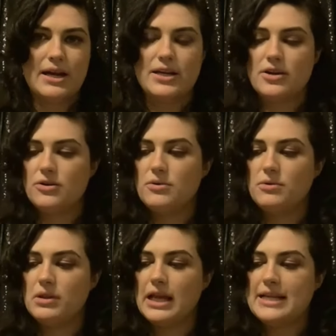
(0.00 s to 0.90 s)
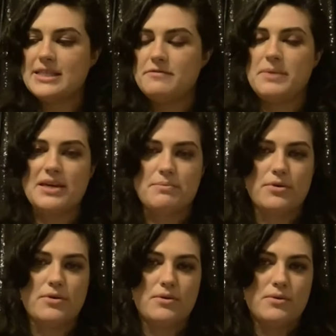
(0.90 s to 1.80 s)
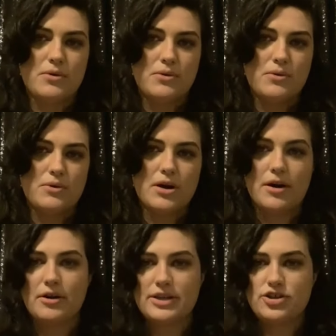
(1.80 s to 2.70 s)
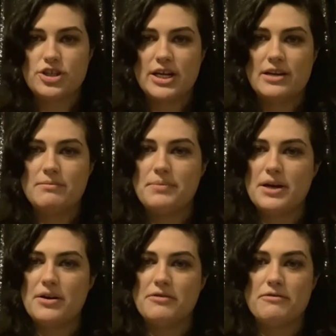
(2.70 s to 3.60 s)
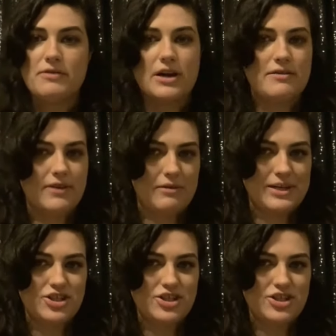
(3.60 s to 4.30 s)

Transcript: I know lots of people who are Christian but are very, very